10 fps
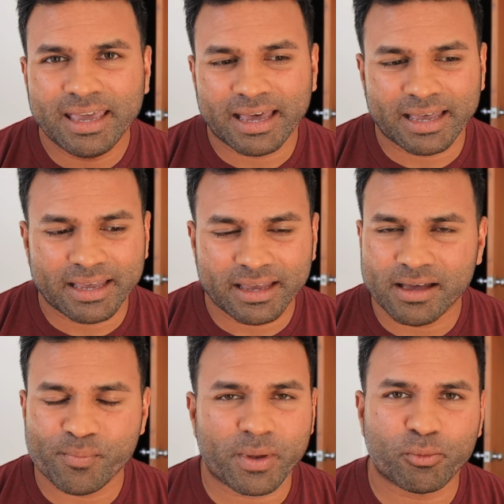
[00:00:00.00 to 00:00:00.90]

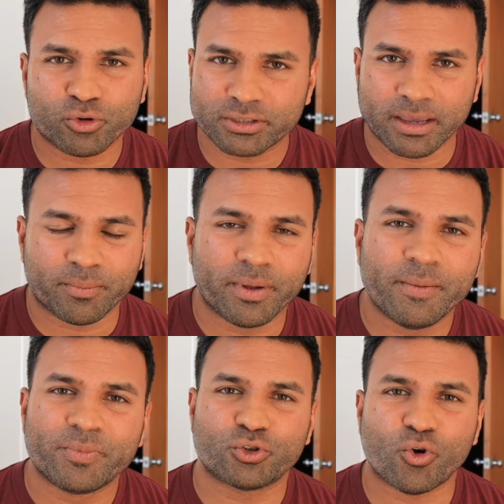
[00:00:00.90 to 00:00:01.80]
I'm going to skip.
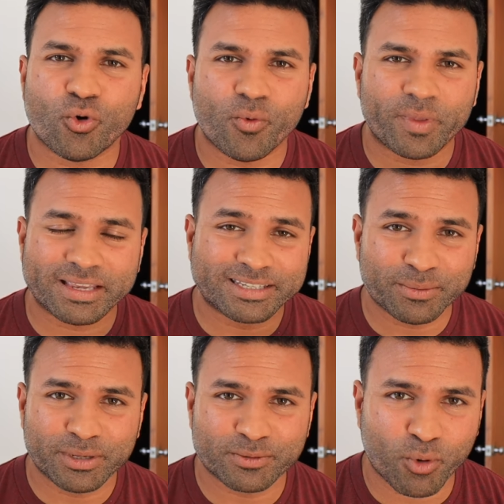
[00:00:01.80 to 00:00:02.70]
So I
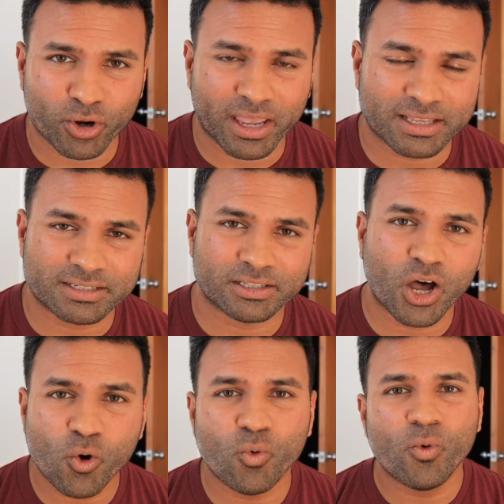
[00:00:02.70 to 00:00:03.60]
skipped his podcast.
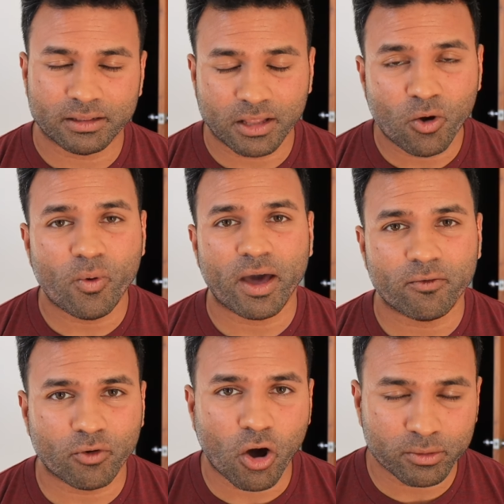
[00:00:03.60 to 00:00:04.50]
Now I
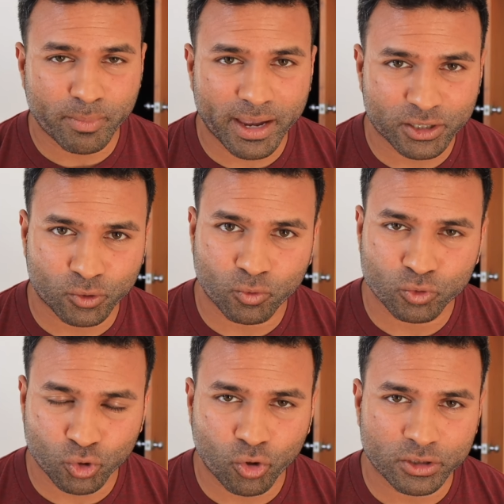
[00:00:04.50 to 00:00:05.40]
have gone back to
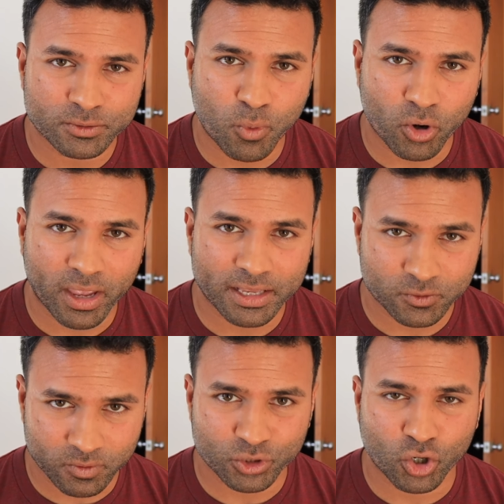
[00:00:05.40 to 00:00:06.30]
Joe Rogan's
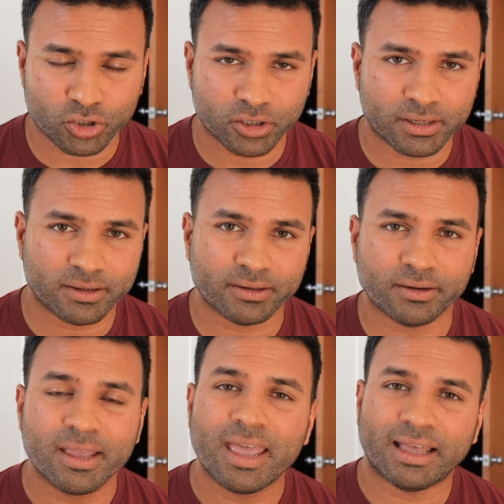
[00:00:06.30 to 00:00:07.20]
podcast with John
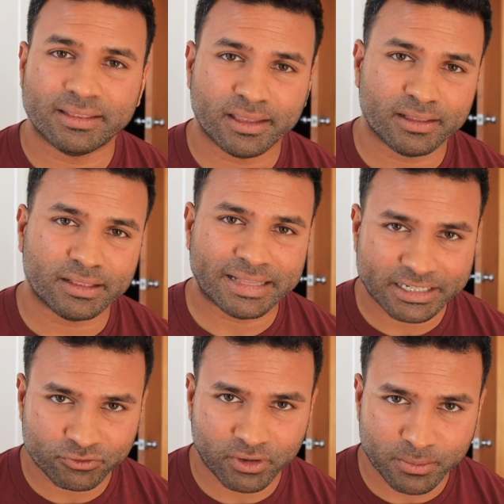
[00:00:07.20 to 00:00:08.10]
Danaher, and then
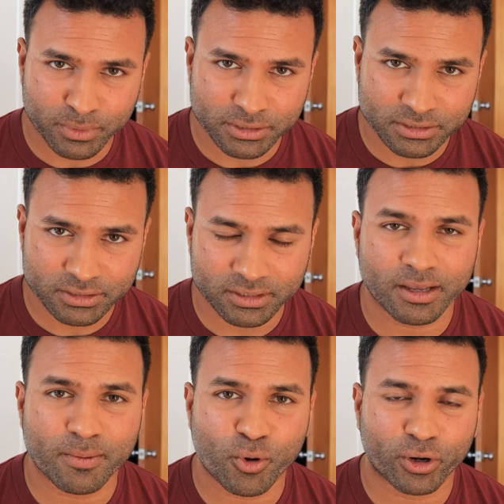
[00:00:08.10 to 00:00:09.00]
Lex Friedman's
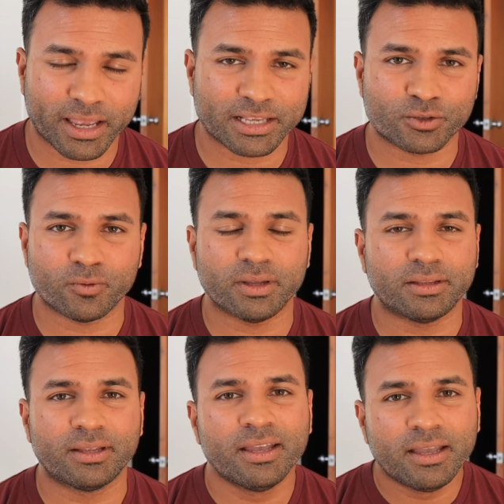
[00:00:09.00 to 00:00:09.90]
podcast
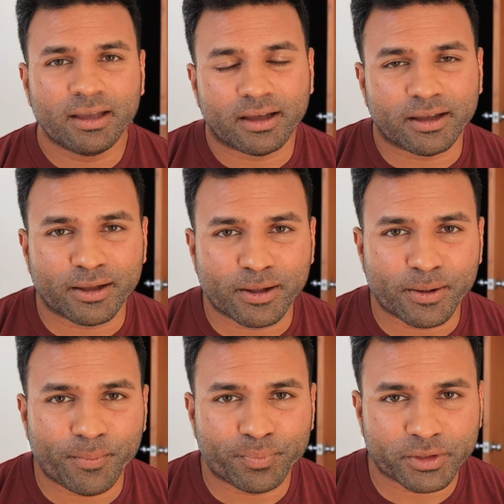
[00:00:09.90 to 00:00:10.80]
with
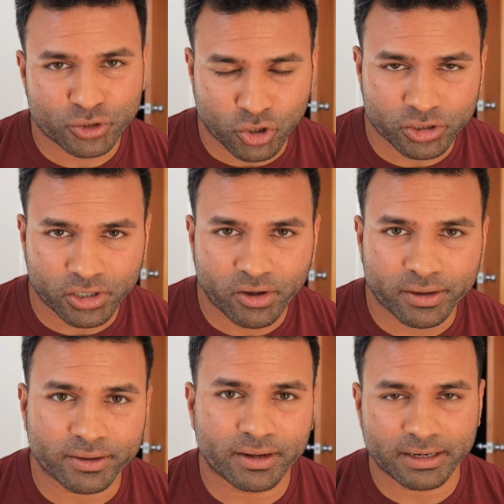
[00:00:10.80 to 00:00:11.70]
John
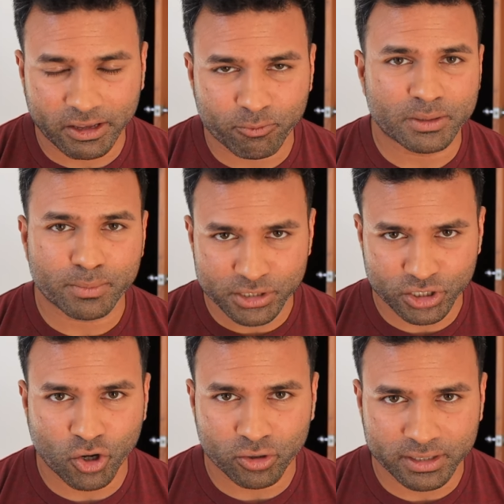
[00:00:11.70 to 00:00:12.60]
Danaher, and I have been
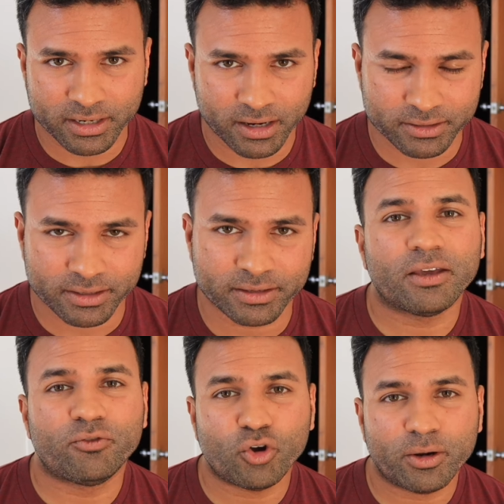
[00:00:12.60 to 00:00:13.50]
binging on that content.
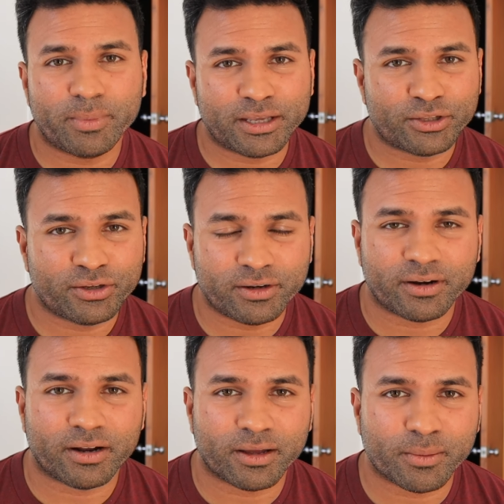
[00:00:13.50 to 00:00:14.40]
If you're a beginner
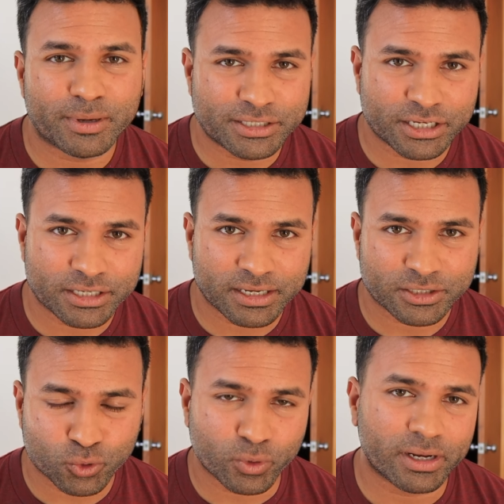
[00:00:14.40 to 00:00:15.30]
BJJ
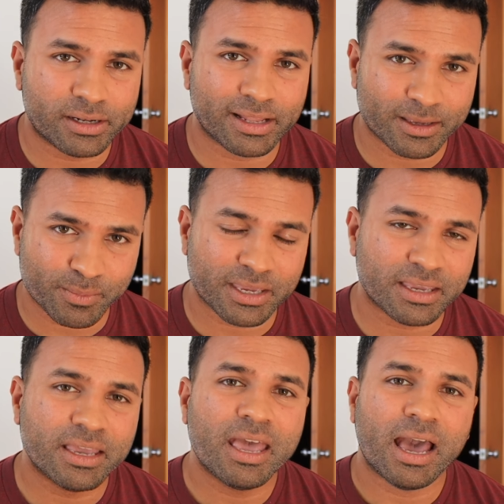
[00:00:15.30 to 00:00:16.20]
student like
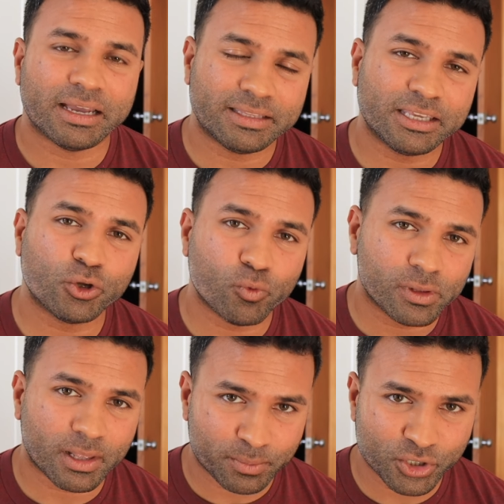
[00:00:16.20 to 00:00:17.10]
me, I think you
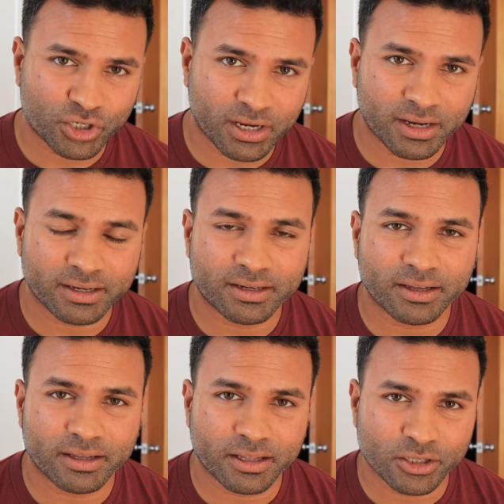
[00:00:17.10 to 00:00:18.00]
will appreciate
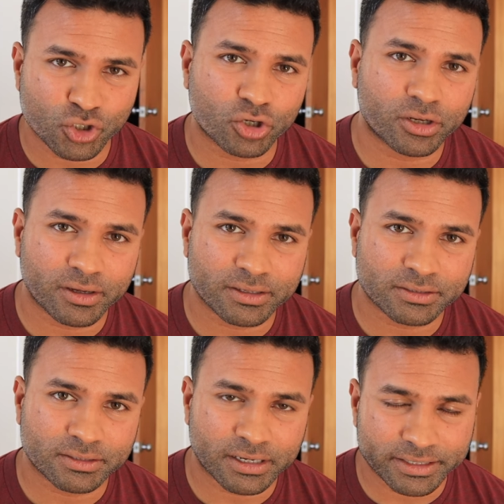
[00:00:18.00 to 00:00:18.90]
John
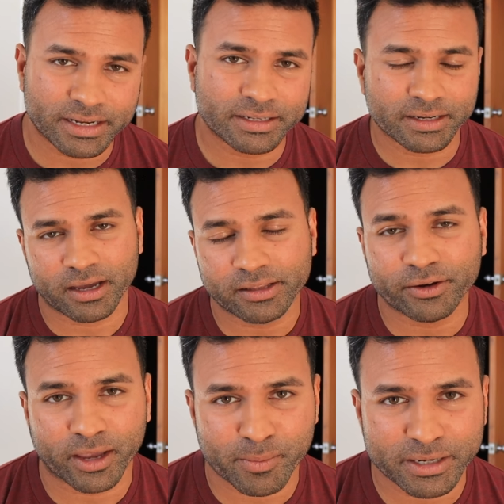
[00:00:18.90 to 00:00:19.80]
Danaher's content and highly
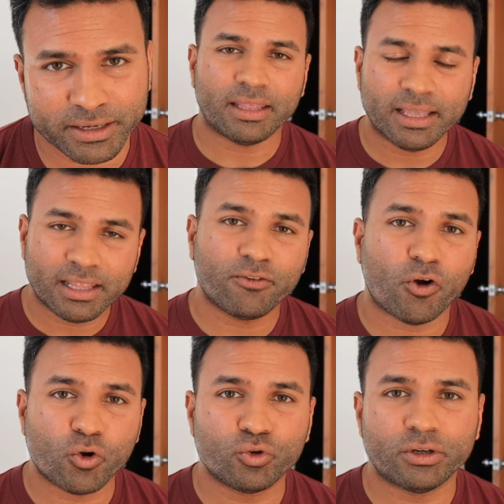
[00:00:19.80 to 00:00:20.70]
recommend it. Then I
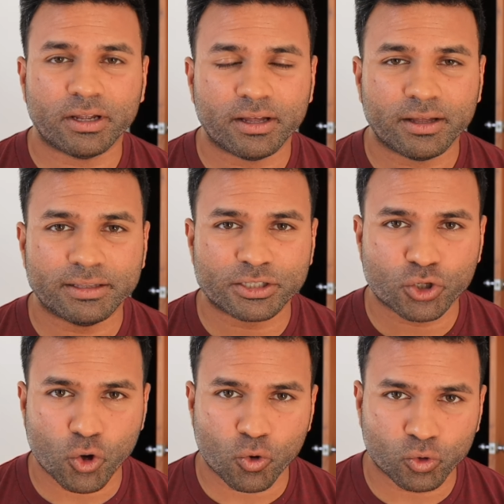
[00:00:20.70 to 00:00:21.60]
found this
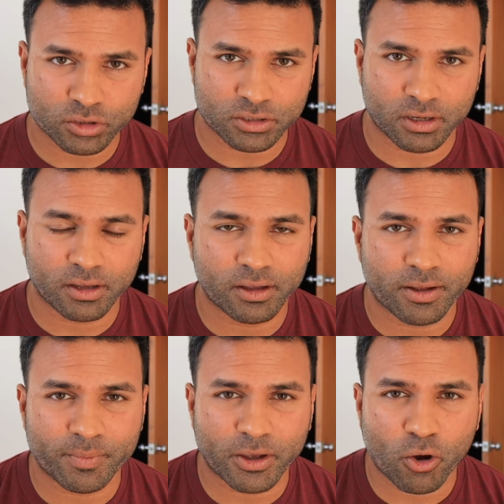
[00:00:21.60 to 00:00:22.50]
course
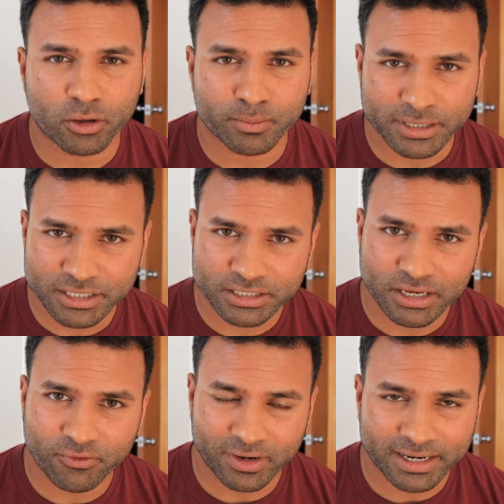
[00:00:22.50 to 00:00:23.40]
on
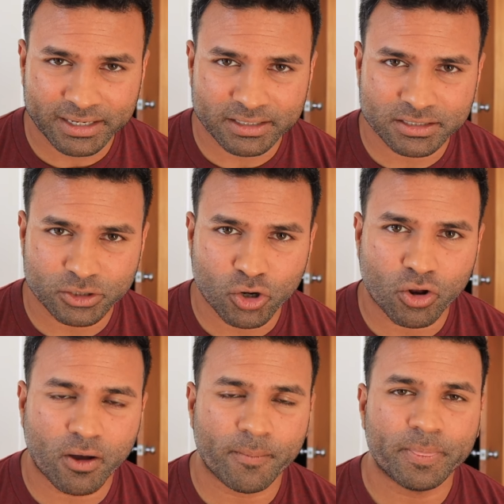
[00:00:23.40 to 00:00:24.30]

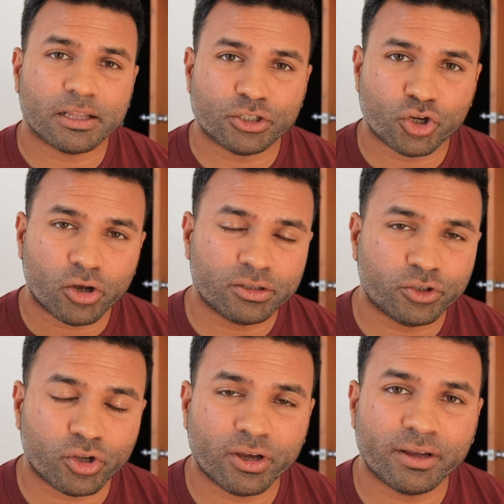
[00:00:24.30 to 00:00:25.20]
BJJFanatics.com. John
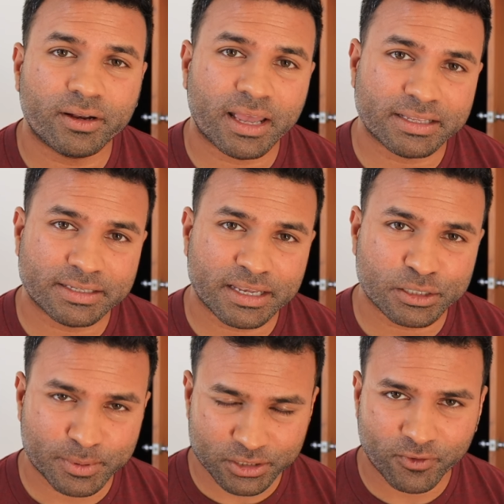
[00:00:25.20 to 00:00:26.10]
Danaher has a
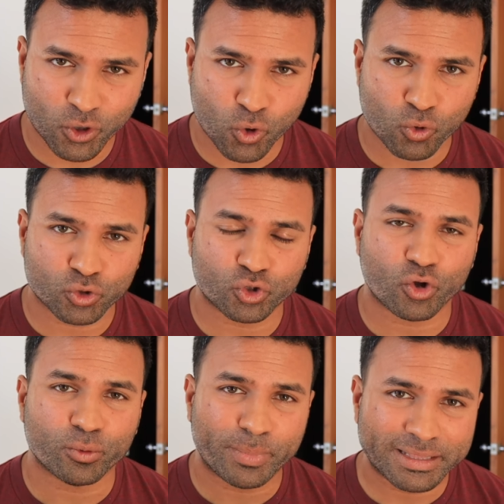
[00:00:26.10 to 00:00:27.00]
specific course
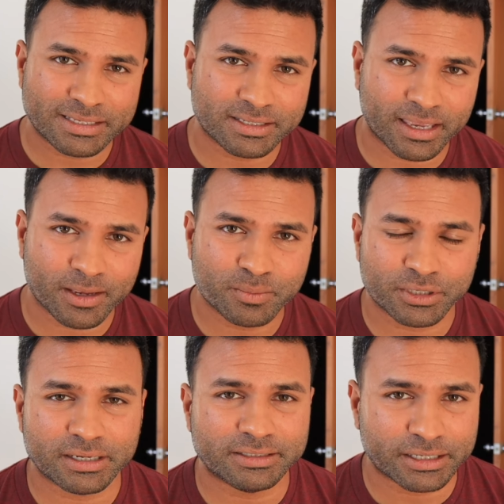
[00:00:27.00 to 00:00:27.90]
on pin escapes
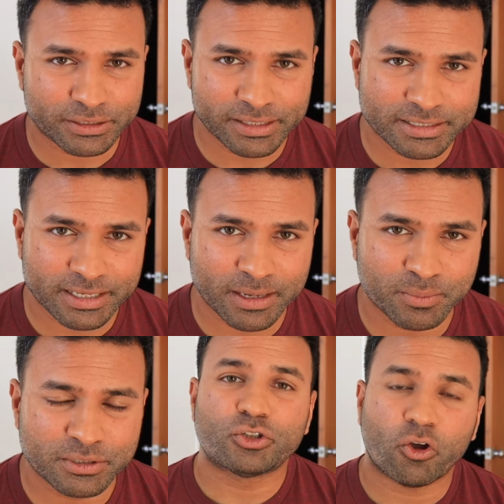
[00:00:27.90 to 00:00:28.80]
and turtle
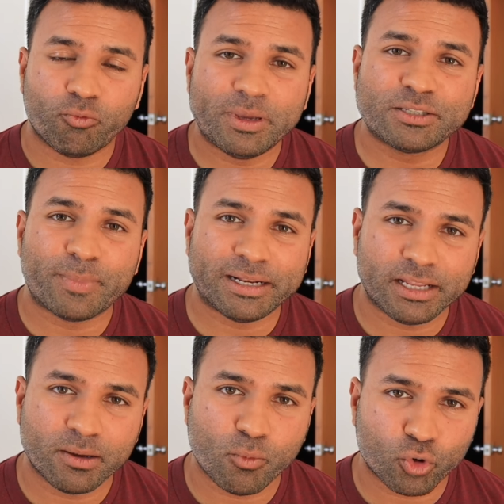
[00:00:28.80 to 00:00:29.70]
escapes. So I've been
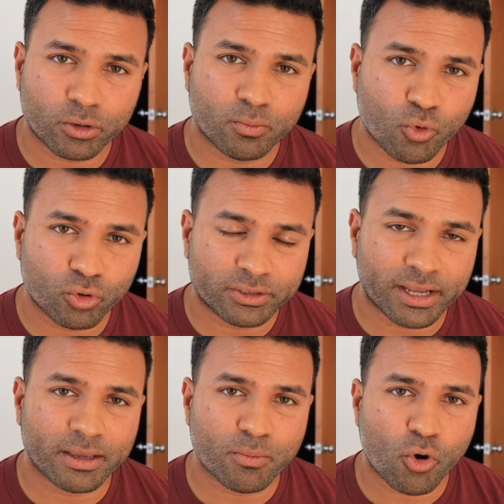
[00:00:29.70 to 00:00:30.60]
spending more and more
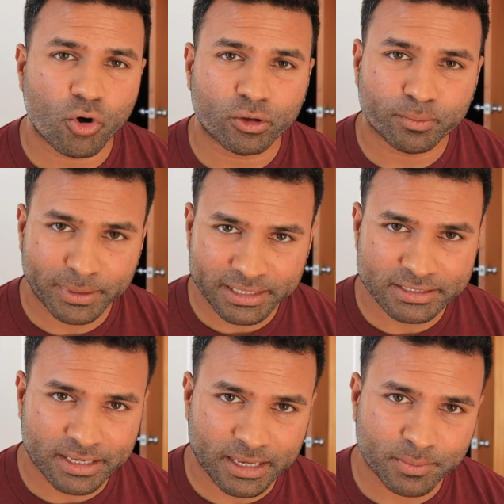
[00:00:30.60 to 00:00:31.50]
time on pin
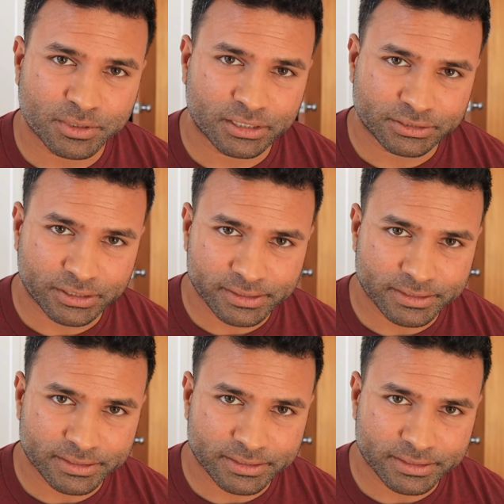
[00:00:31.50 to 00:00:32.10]
escapes and turtle